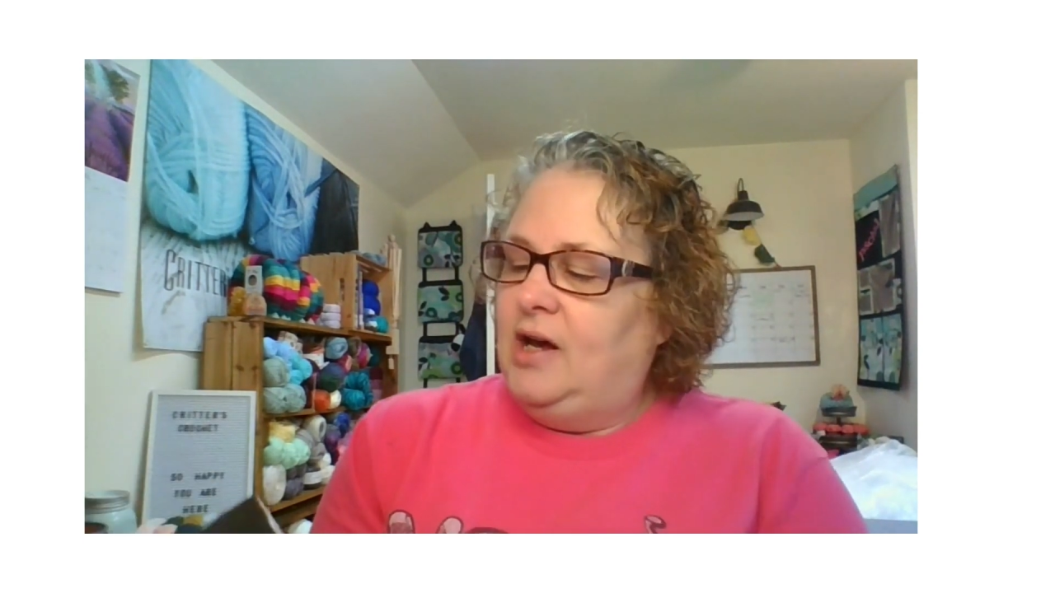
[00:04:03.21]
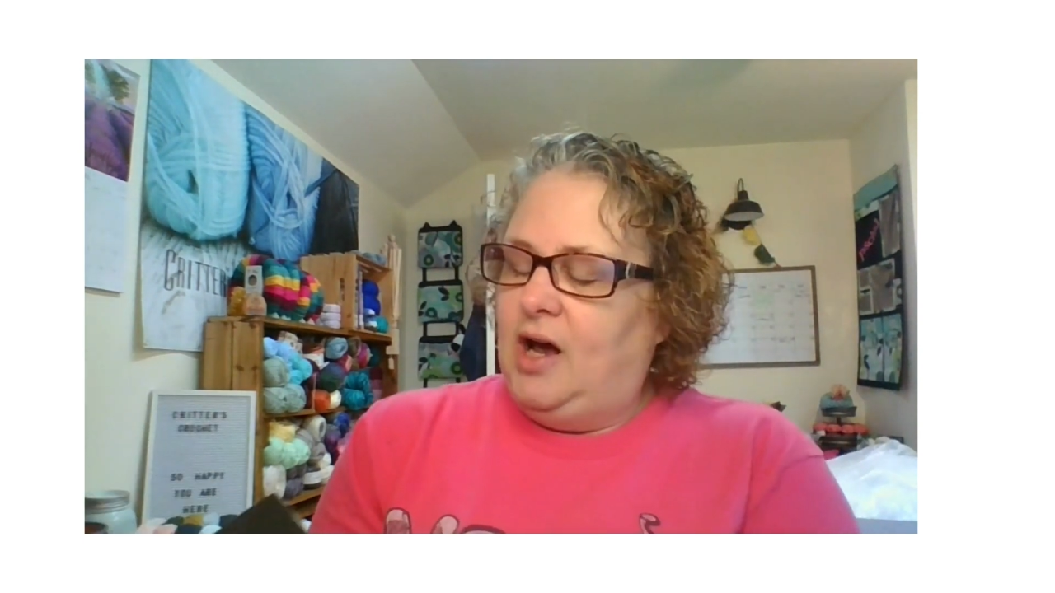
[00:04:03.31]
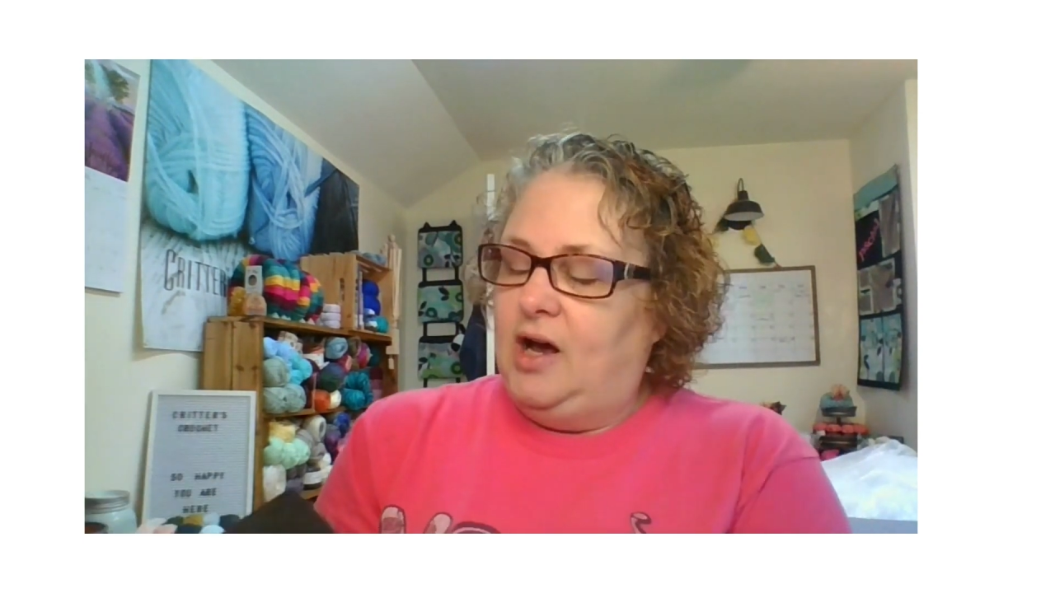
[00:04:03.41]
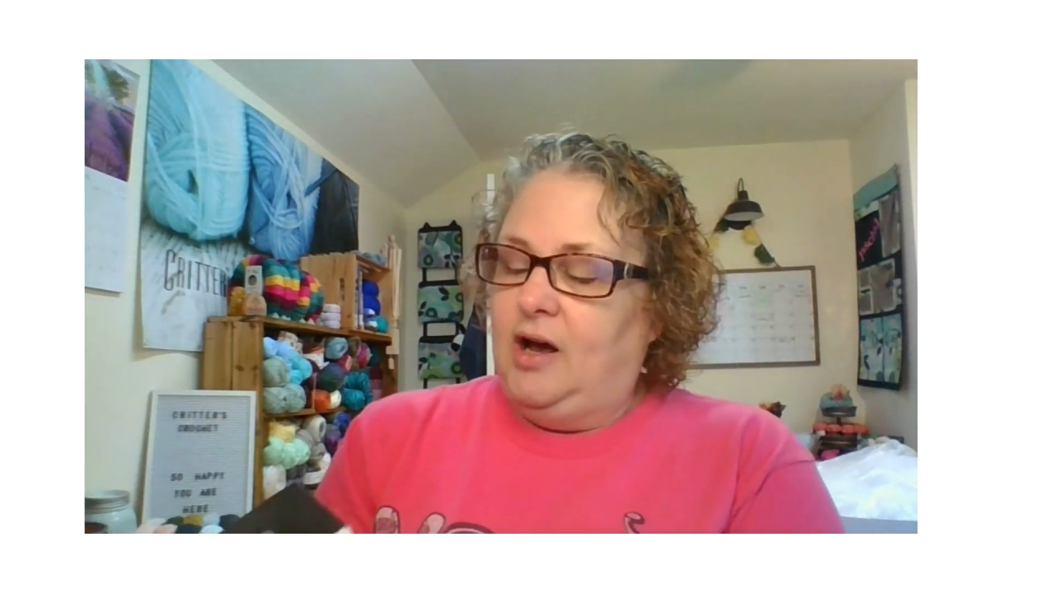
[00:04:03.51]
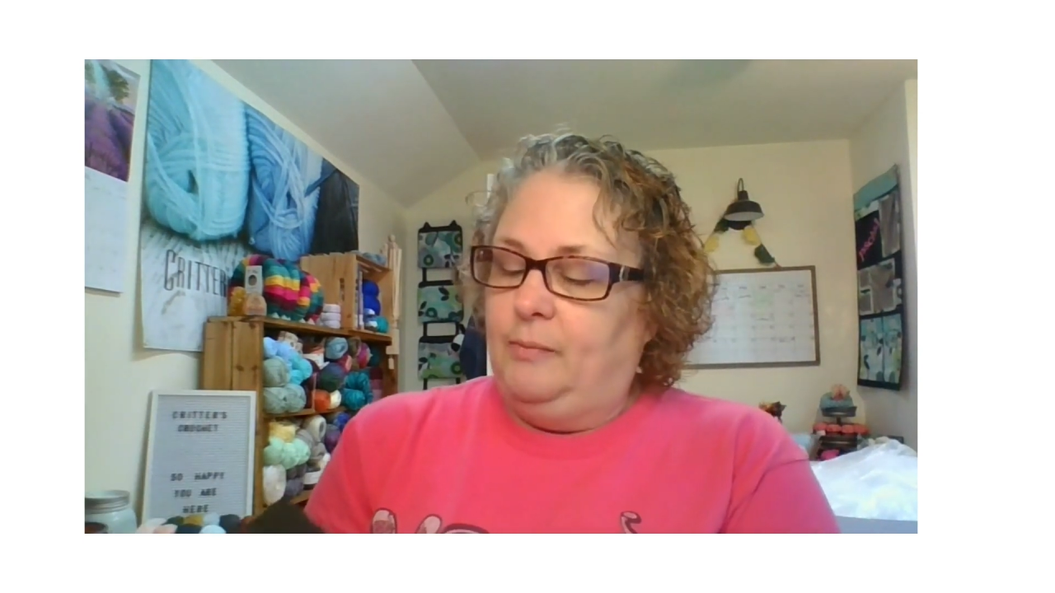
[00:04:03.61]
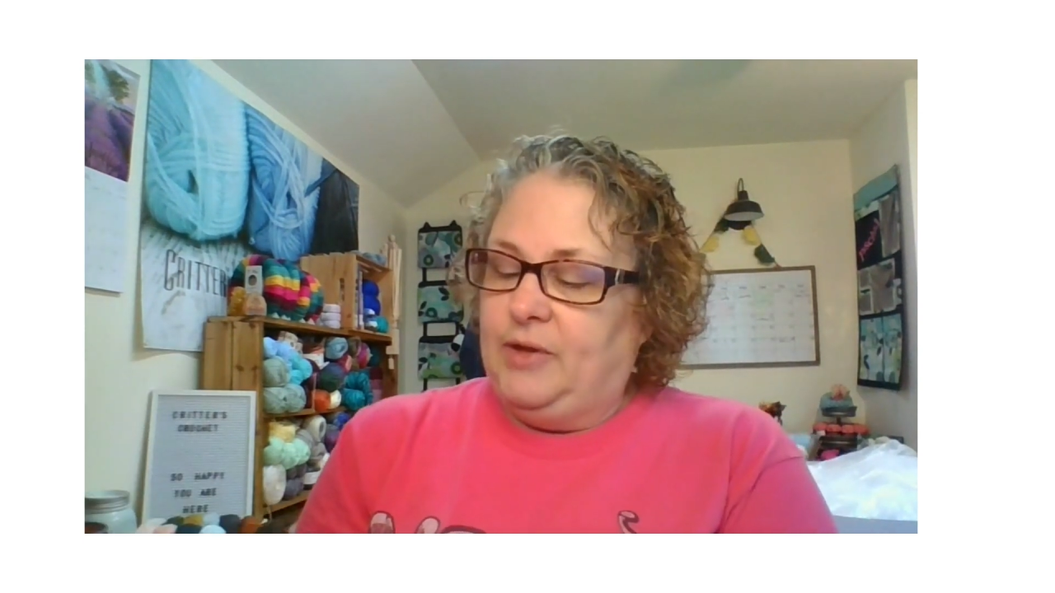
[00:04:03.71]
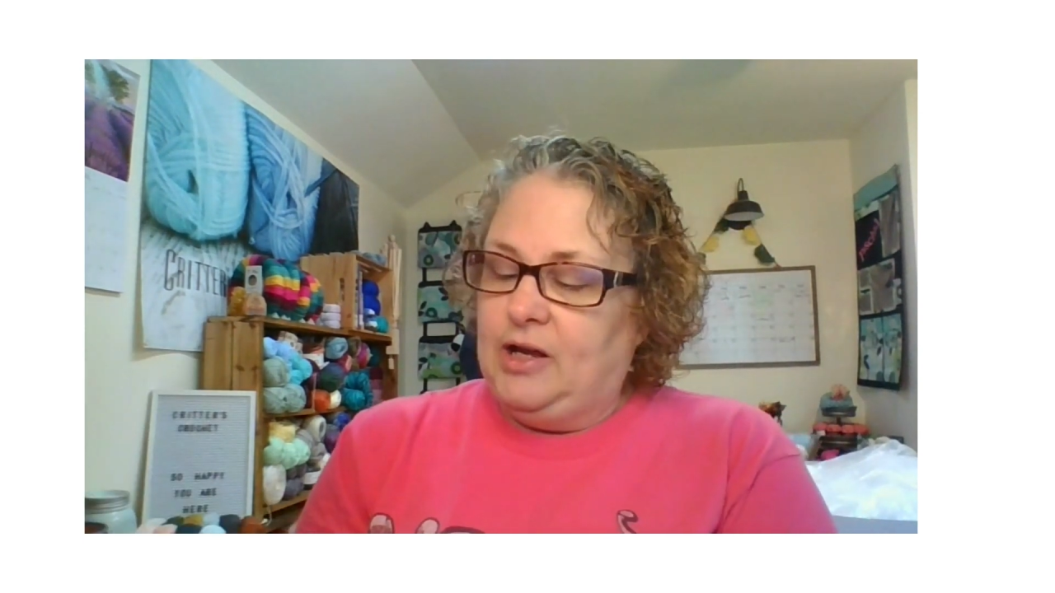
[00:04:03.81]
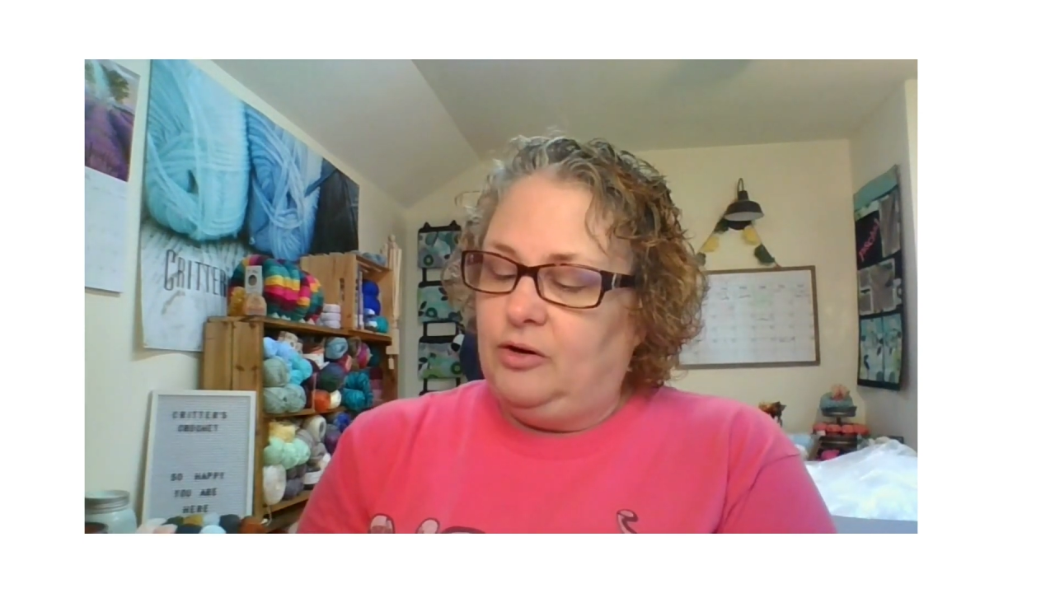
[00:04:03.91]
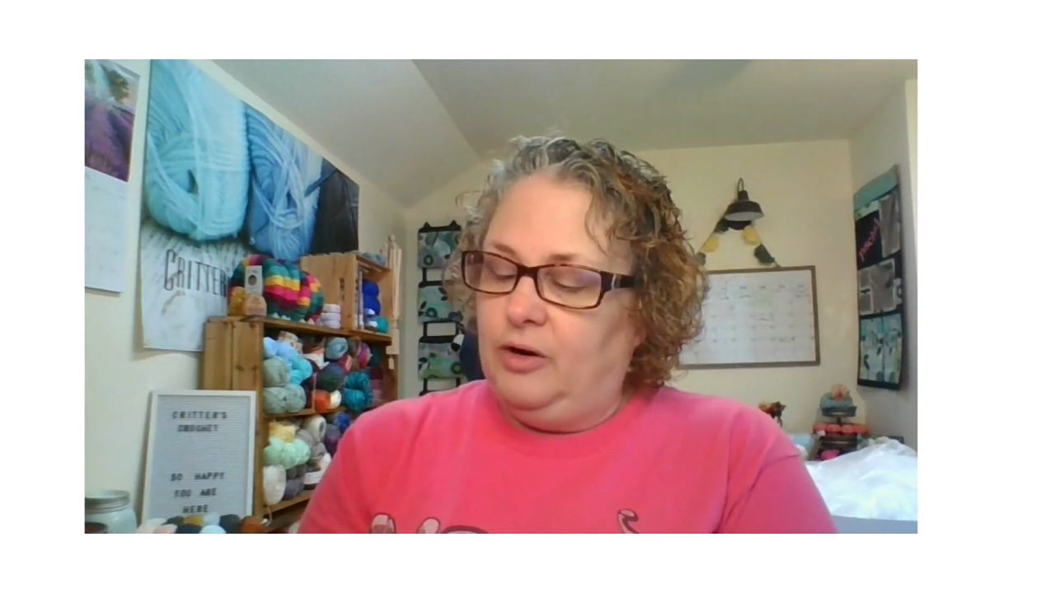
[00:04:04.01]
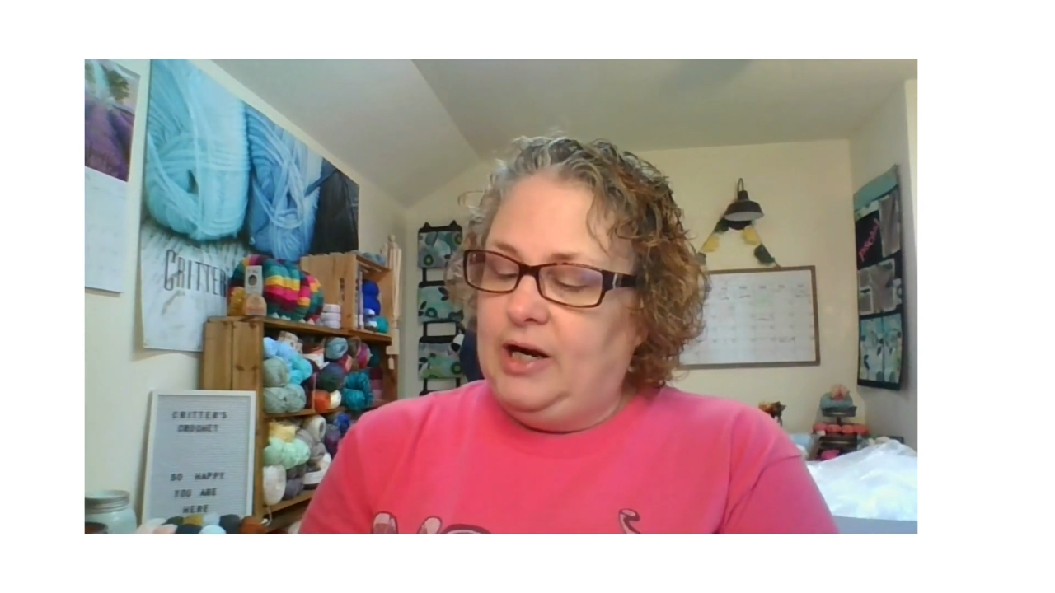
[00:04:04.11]
Um, the
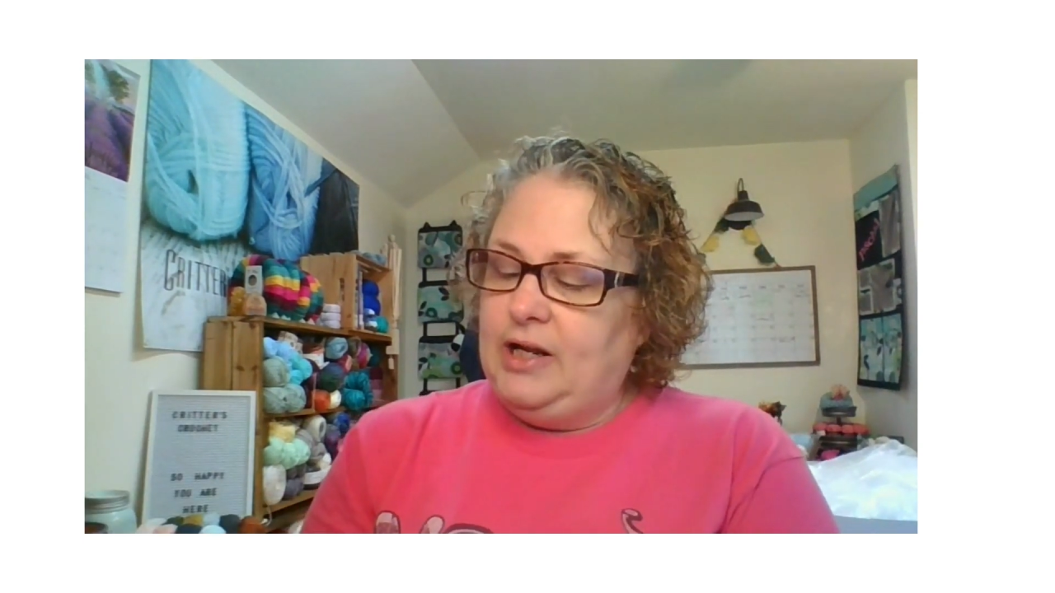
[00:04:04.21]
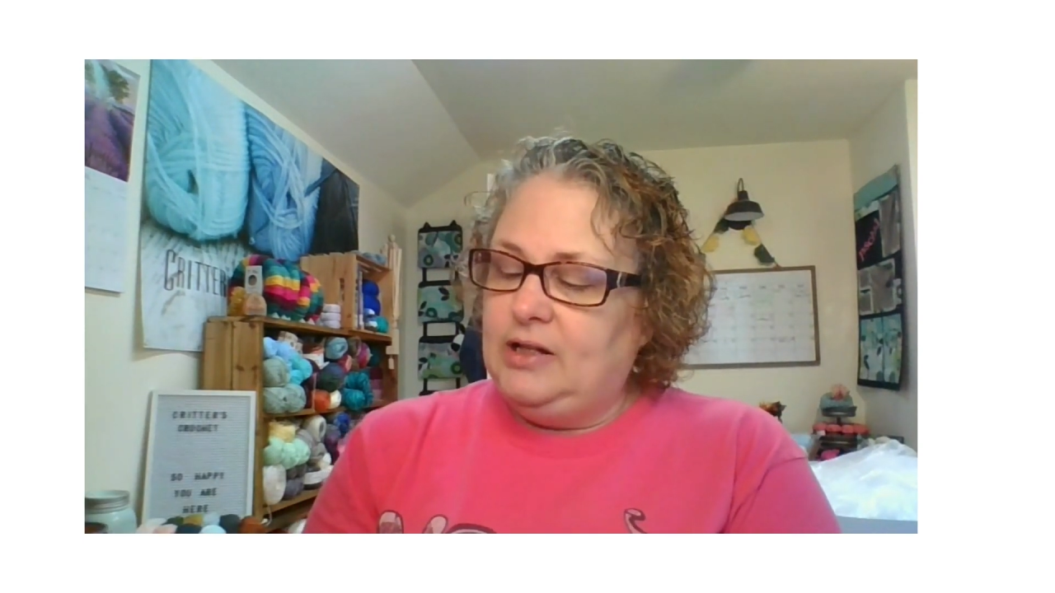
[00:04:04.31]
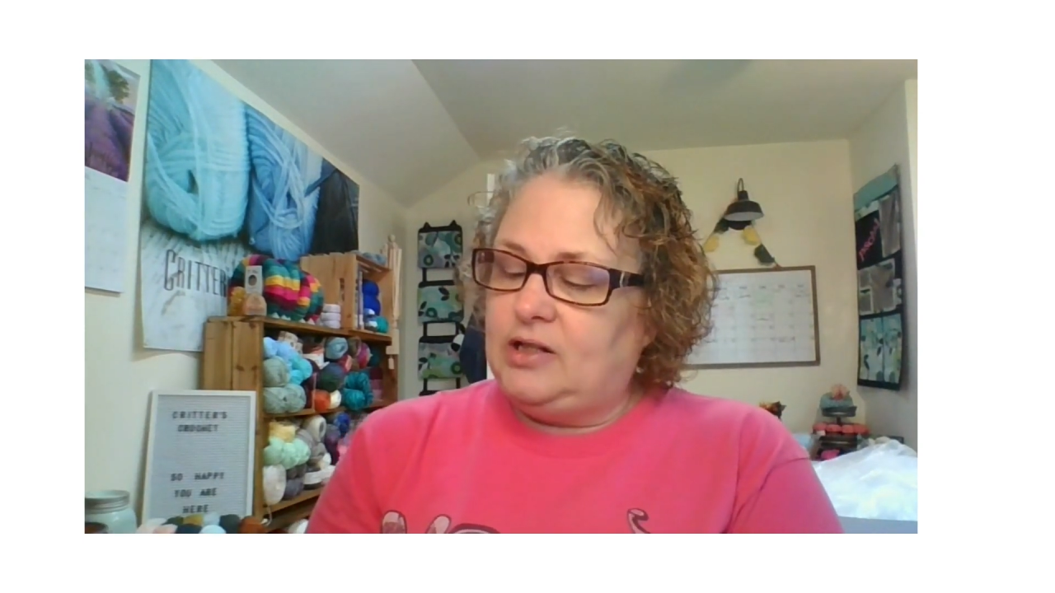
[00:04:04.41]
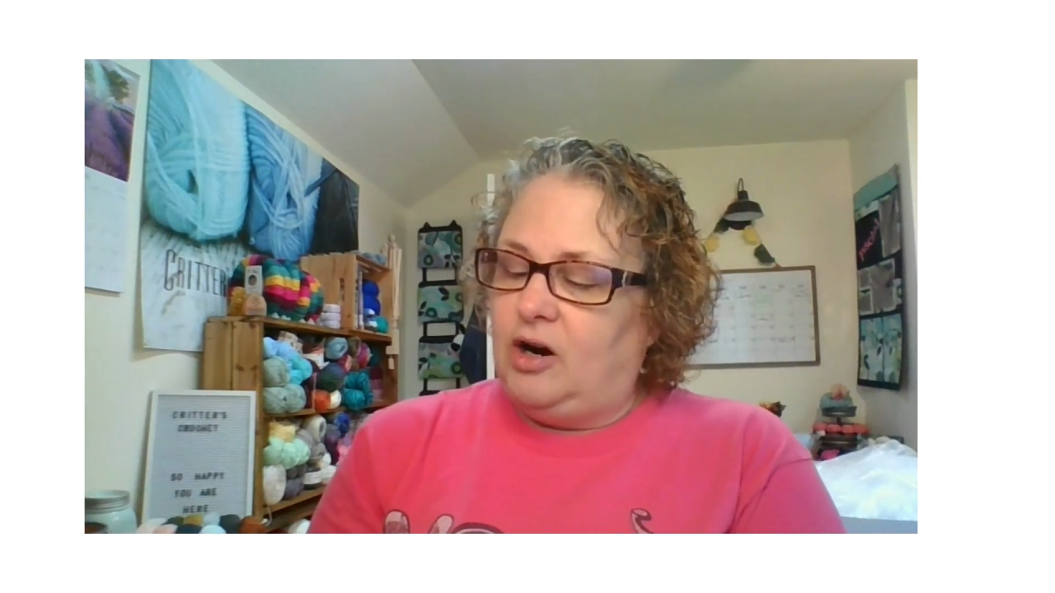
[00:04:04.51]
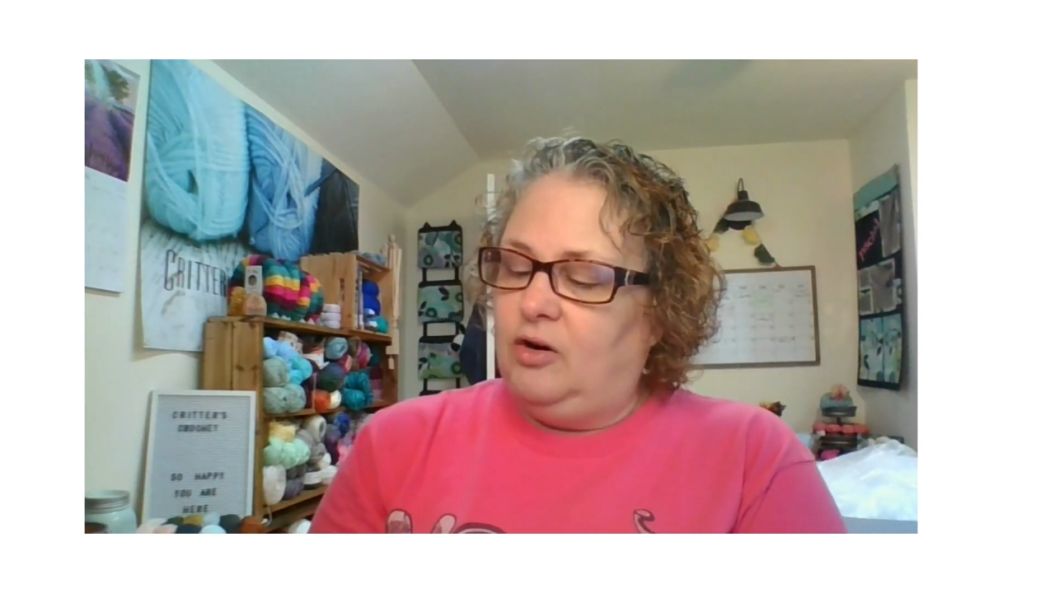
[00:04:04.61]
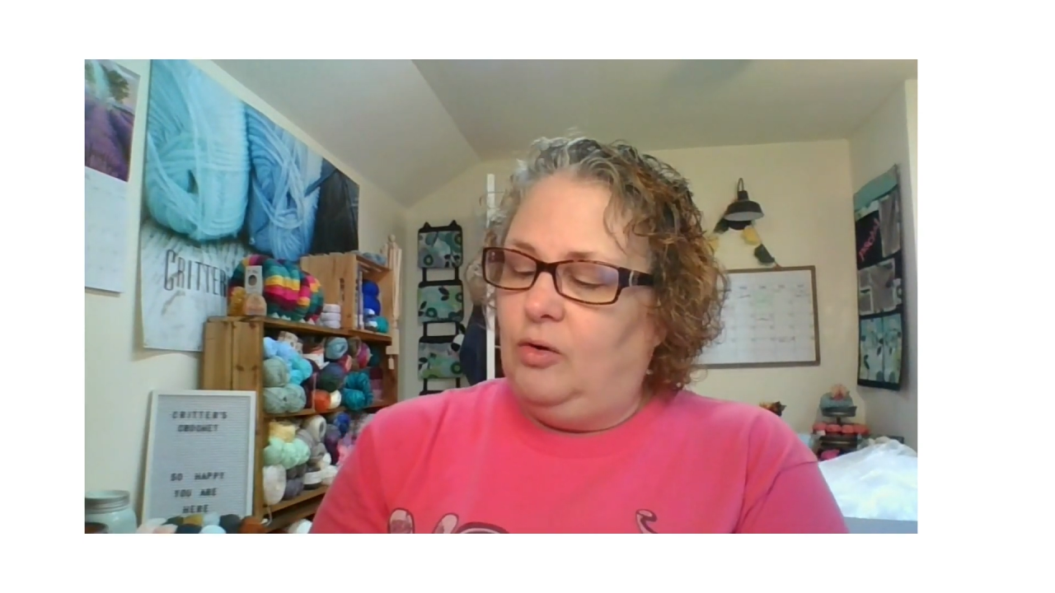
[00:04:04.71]
ingredients are